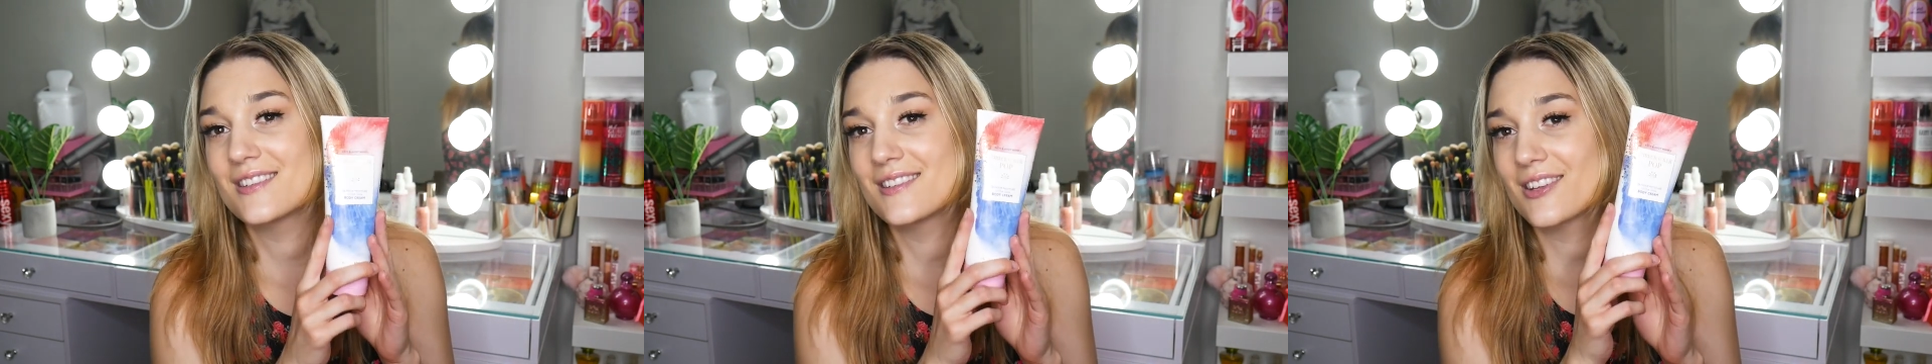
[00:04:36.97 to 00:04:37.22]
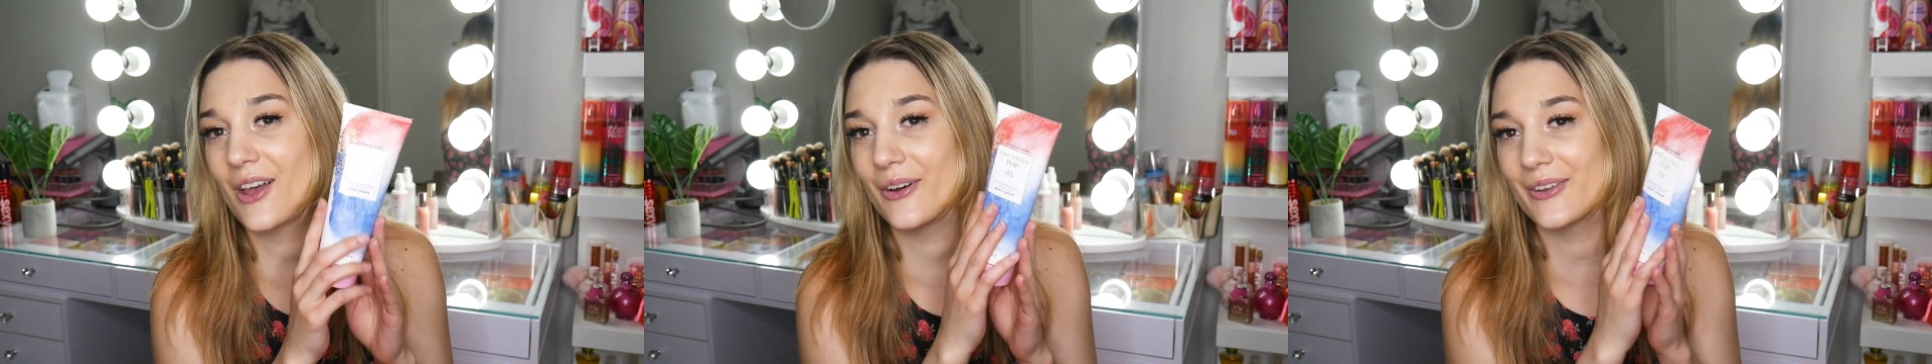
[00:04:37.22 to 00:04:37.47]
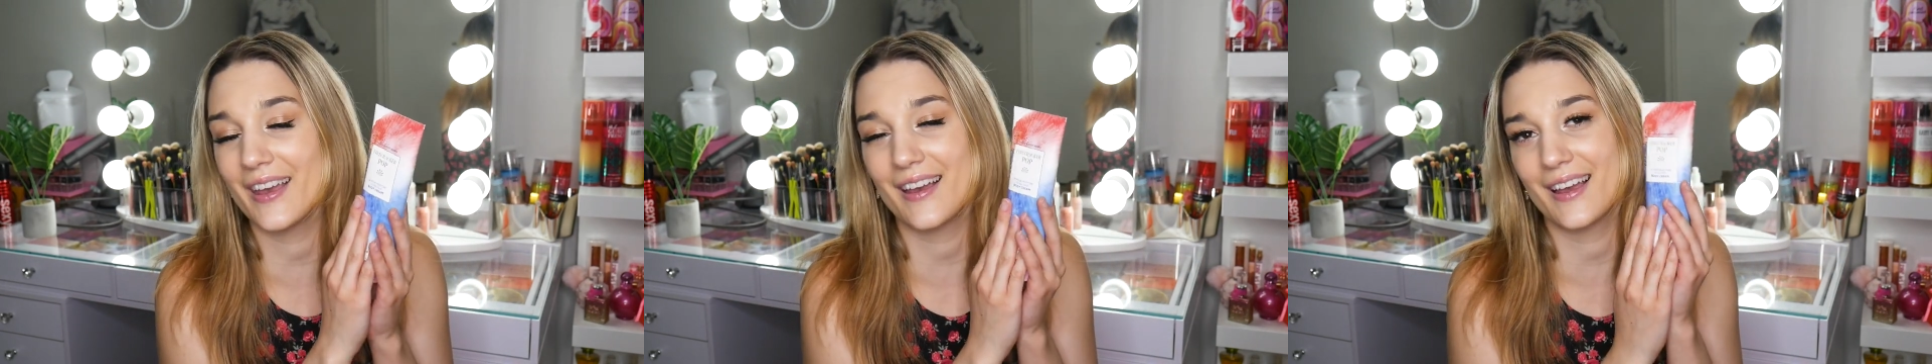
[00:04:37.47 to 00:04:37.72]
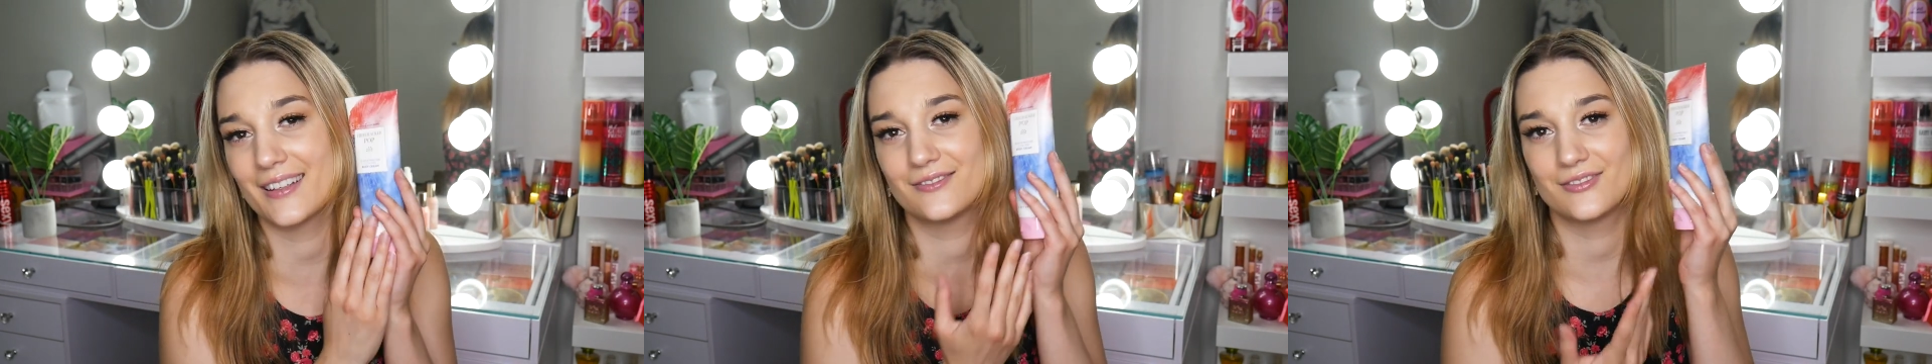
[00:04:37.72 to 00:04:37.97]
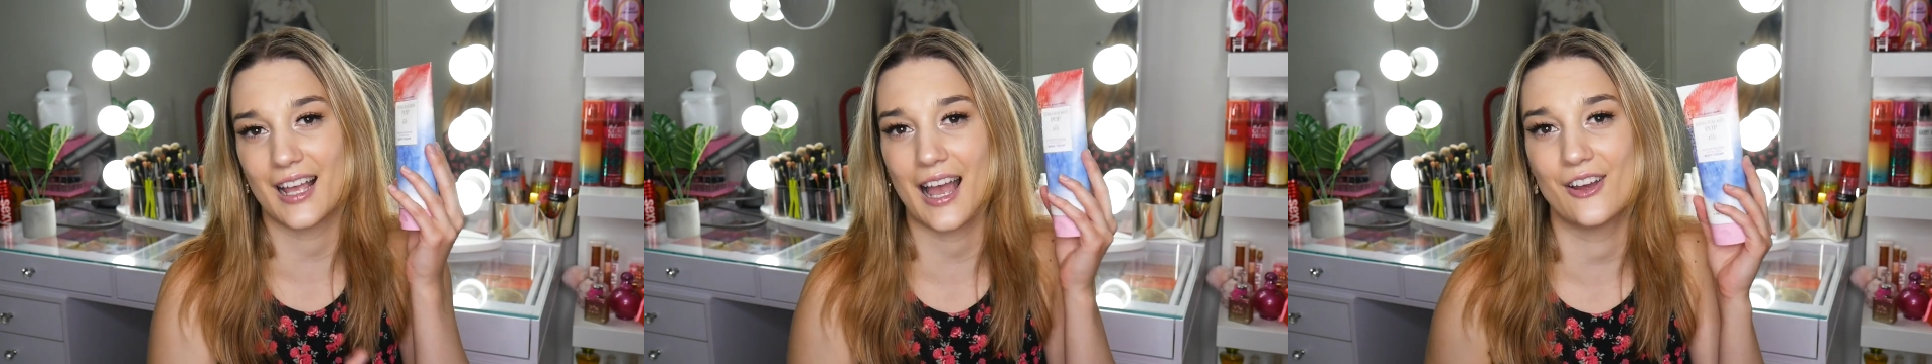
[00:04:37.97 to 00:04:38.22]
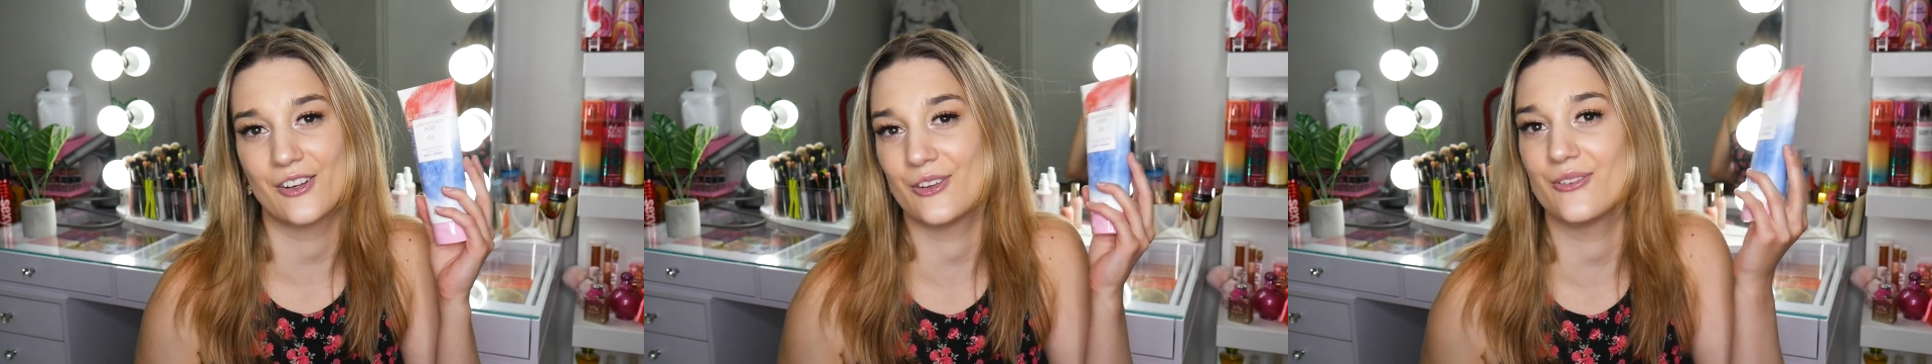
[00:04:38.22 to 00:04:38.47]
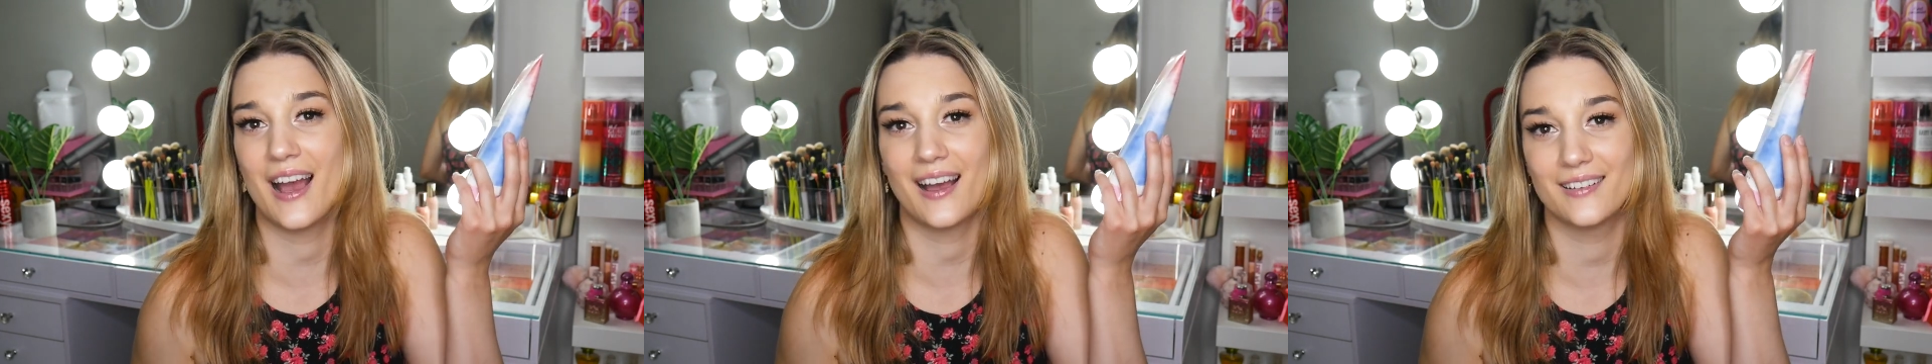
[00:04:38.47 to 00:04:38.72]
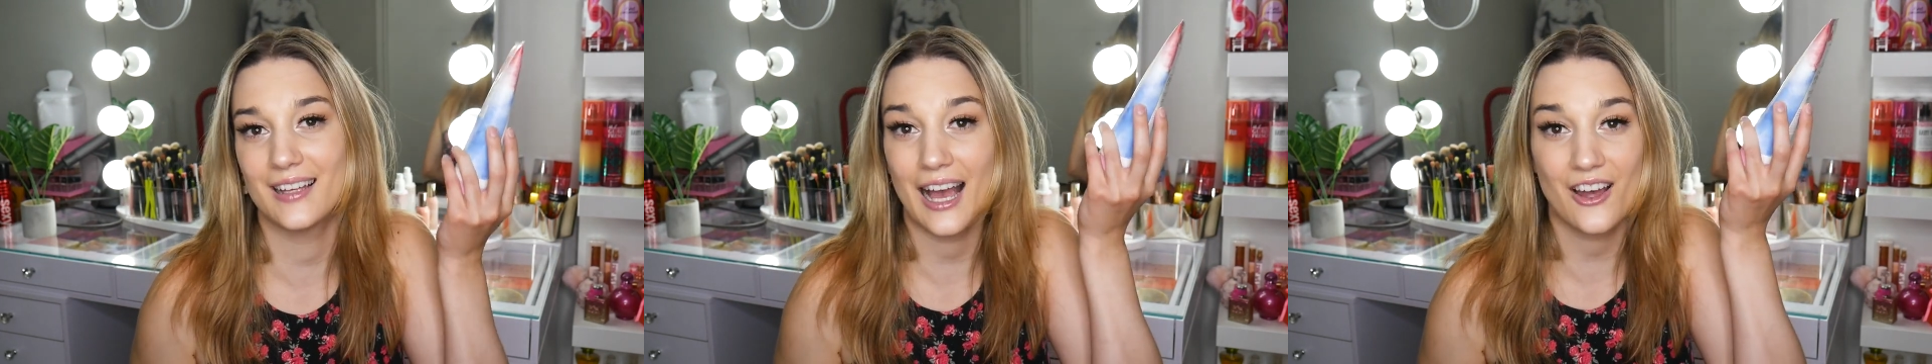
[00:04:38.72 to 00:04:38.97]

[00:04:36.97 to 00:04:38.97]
so yeah, how do you not?